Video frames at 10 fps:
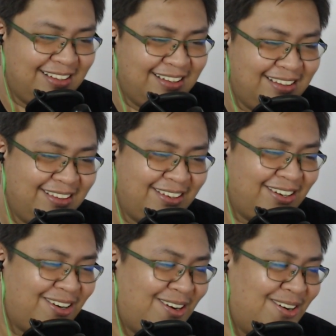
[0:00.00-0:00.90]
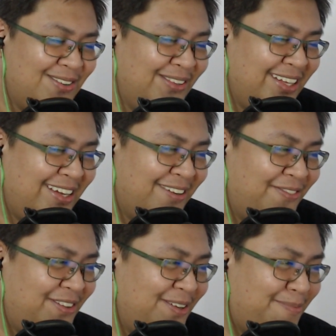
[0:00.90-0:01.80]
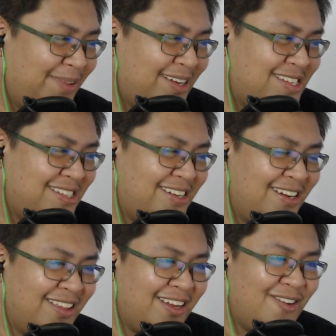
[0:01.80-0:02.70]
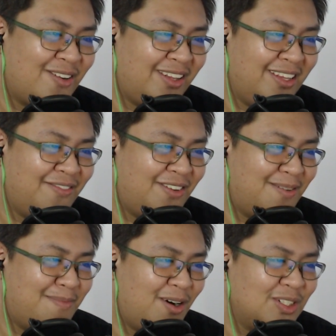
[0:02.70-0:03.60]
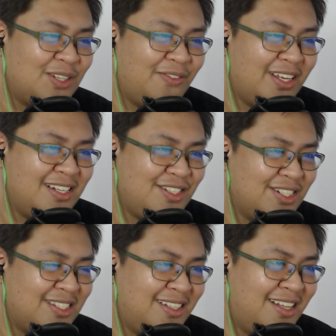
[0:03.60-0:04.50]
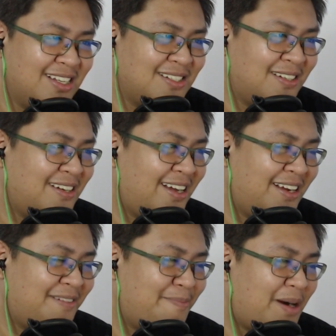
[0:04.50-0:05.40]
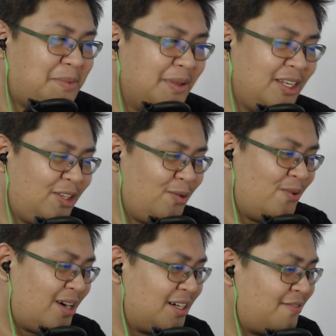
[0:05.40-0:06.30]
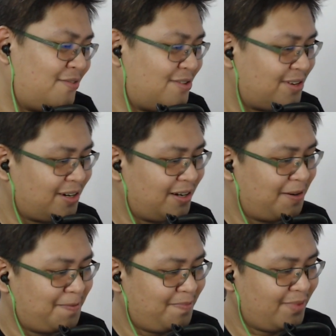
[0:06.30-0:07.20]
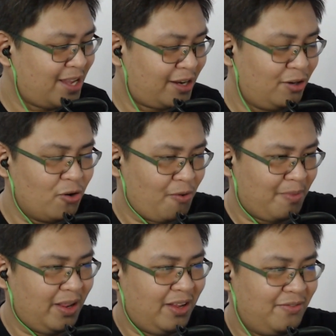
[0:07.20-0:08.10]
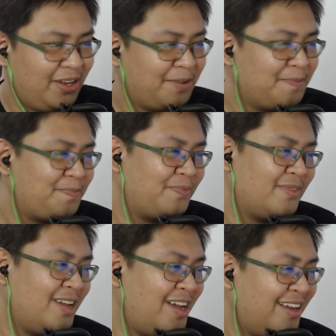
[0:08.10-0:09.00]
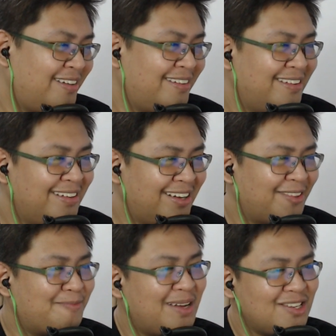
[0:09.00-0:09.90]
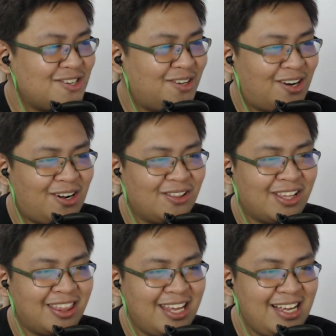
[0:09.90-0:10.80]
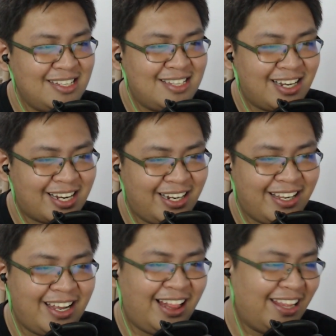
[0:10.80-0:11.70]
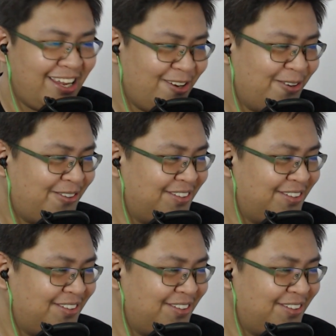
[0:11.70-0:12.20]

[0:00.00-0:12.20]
There are only a few places here that you can live on. Most of it is just desert and probably too hot for, like, normal living. And not to mention all the things that can kill you.